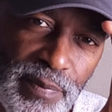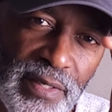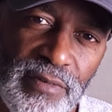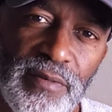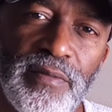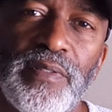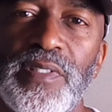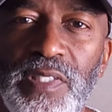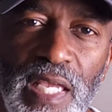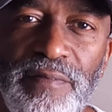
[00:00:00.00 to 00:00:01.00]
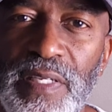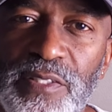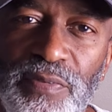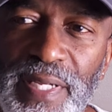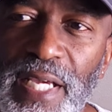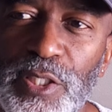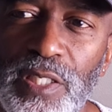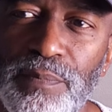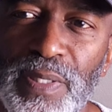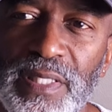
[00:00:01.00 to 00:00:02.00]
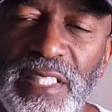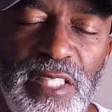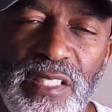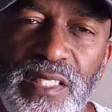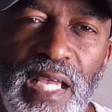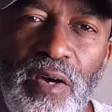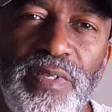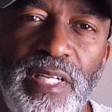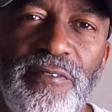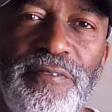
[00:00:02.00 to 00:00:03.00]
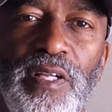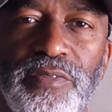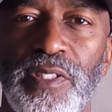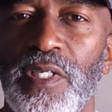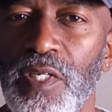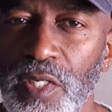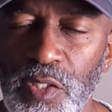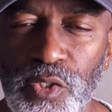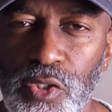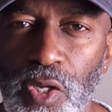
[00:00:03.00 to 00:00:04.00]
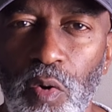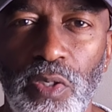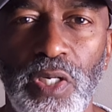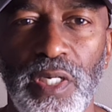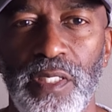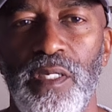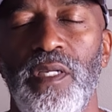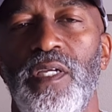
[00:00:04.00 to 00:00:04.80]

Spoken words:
bit of a savings financially, but they just sounded and felt so good.